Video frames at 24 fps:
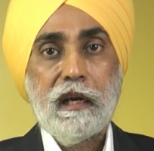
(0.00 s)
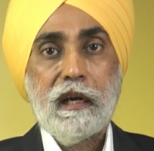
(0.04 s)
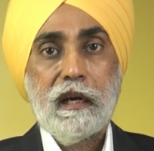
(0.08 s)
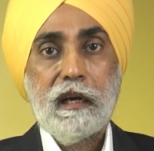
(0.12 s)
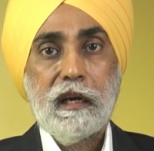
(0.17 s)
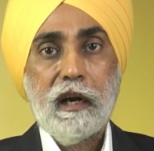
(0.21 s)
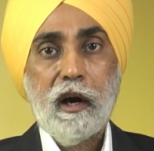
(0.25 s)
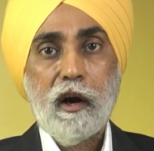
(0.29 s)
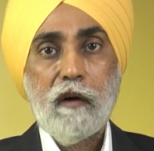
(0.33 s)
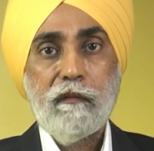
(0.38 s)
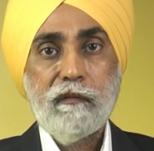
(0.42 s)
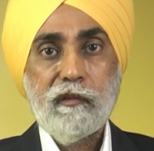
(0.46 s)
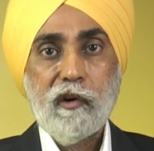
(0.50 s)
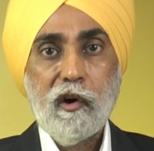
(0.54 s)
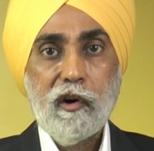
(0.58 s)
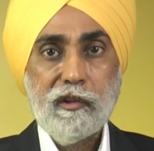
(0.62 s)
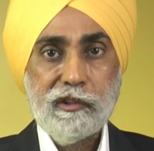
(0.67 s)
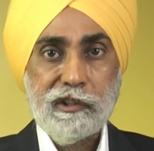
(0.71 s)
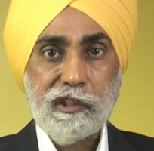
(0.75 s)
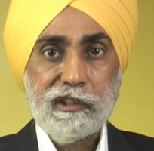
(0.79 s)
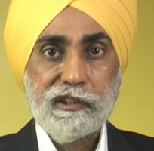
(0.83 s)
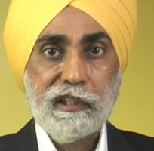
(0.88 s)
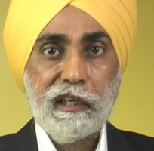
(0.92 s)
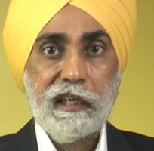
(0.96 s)
Now, of
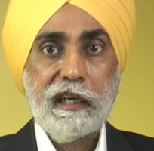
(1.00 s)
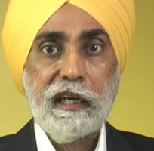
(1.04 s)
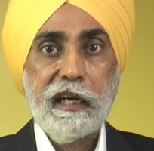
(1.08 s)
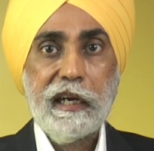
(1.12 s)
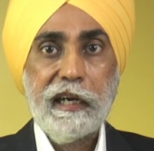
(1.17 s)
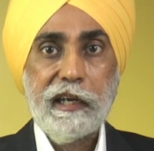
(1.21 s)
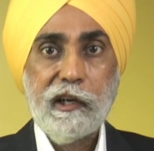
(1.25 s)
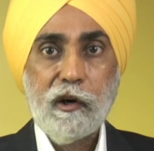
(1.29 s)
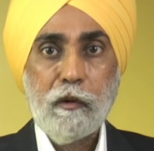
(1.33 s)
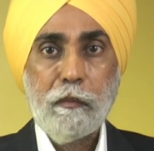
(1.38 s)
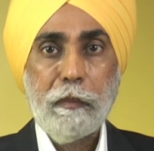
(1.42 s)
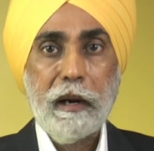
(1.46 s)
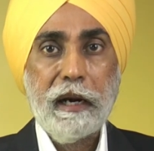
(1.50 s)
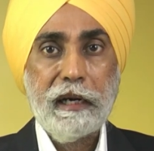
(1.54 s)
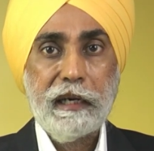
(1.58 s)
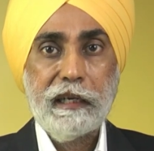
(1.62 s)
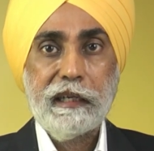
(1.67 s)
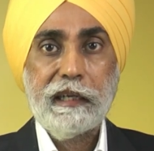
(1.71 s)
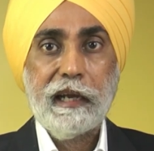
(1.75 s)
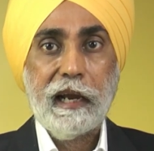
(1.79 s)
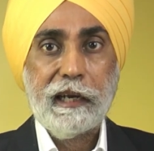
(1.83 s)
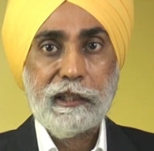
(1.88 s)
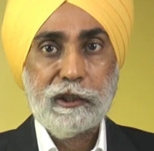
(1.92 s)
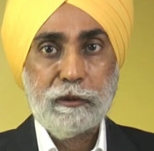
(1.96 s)
course, is an
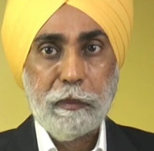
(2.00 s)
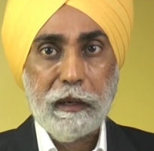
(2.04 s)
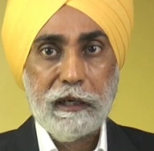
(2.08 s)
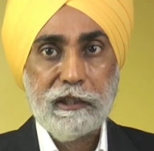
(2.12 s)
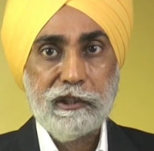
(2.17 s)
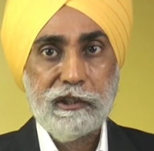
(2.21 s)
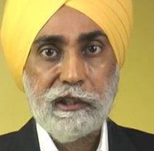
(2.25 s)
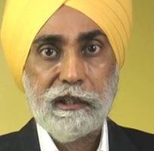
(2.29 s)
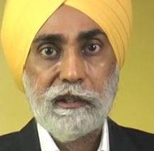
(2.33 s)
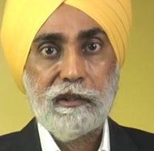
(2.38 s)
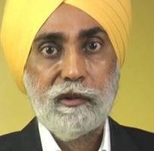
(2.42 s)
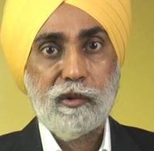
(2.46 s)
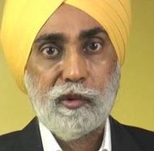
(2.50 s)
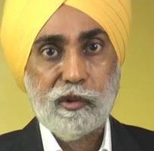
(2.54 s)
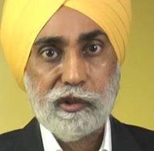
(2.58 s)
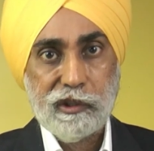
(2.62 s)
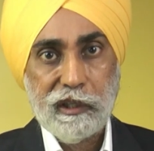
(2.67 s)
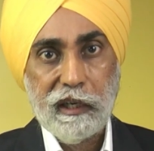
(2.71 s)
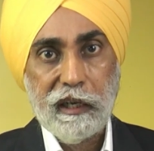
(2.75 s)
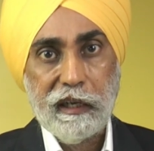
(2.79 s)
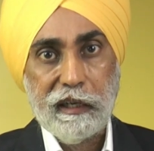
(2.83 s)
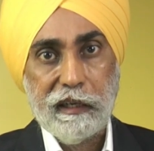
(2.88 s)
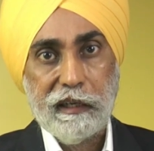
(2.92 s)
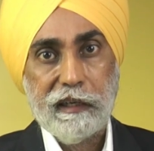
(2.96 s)
idiomatic expression to
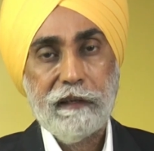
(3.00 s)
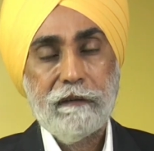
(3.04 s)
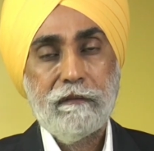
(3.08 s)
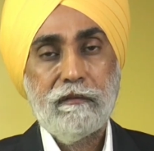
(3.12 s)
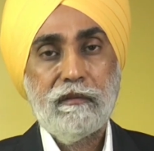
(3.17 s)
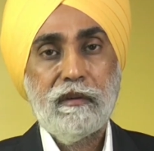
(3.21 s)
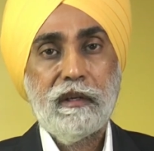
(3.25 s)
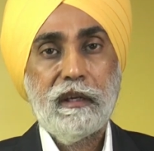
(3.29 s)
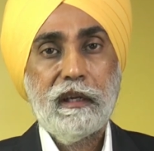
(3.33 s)
say